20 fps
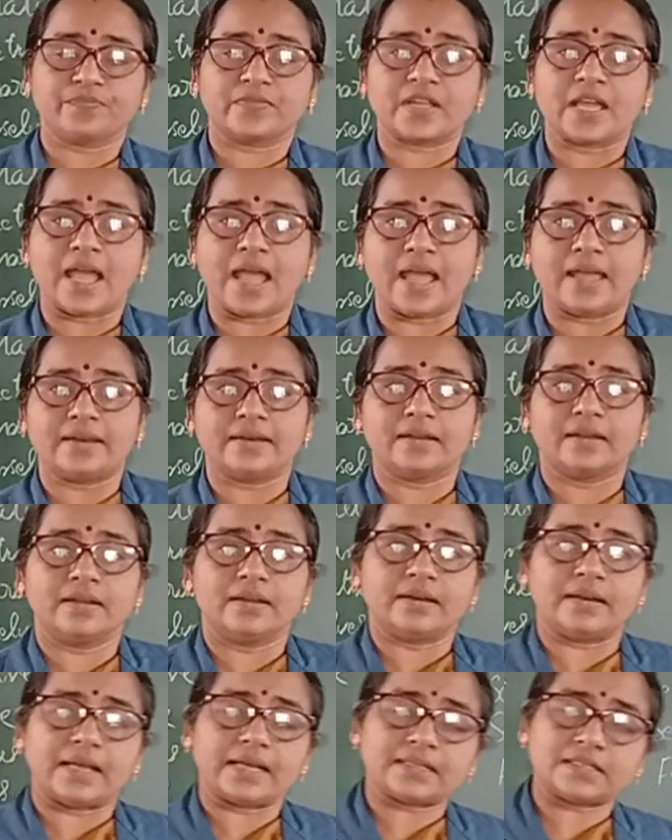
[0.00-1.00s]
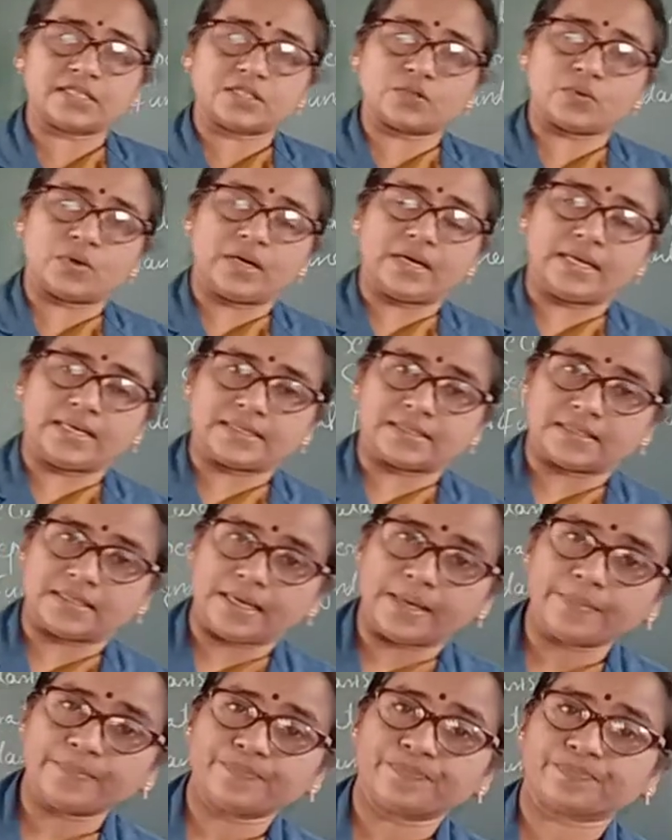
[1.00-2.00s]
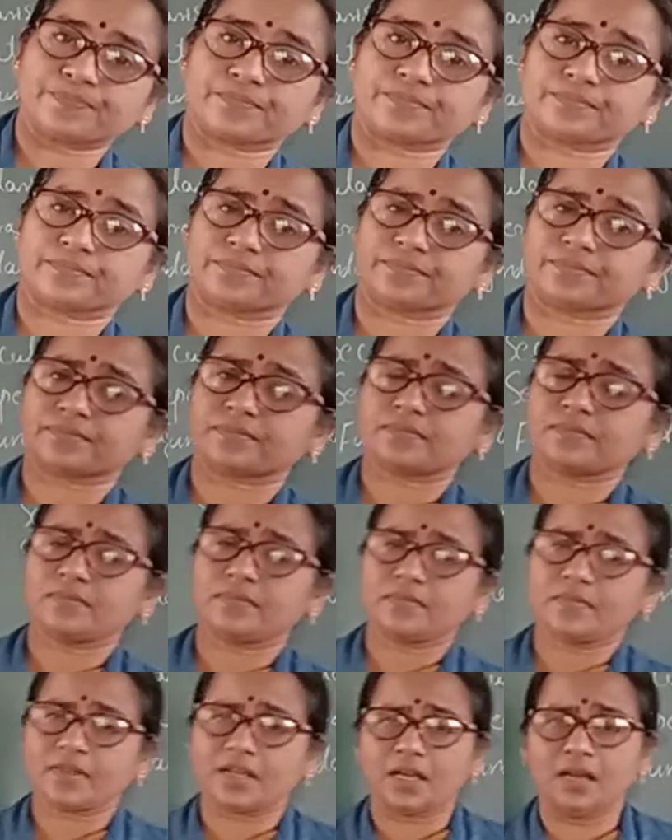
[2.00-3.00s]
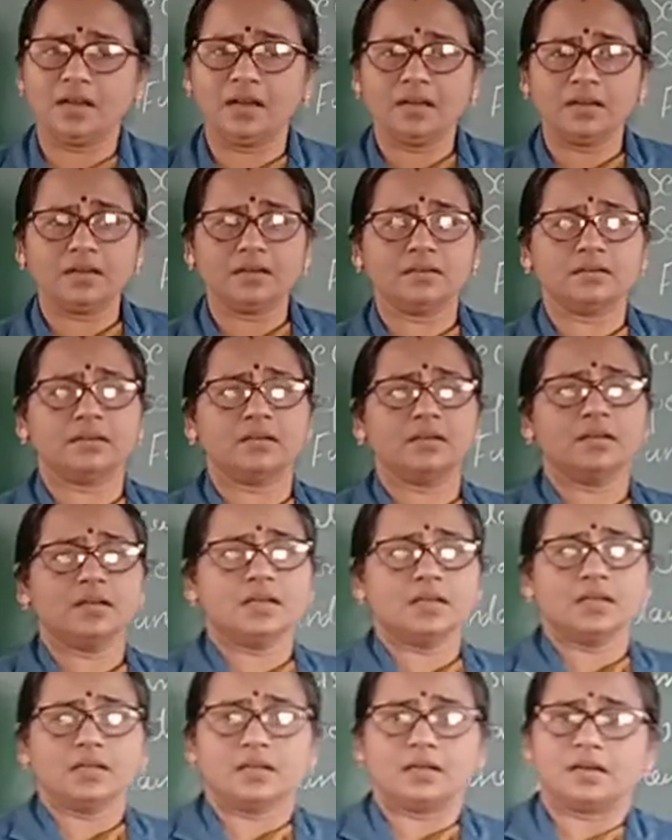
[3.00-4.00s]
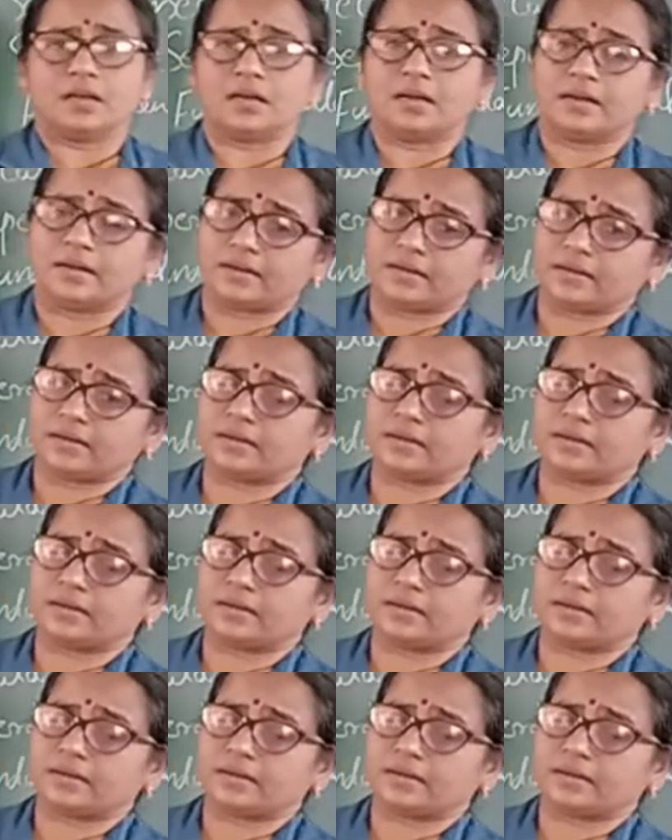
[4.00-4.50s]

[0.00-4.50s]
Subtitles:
And next one is the uh, uh,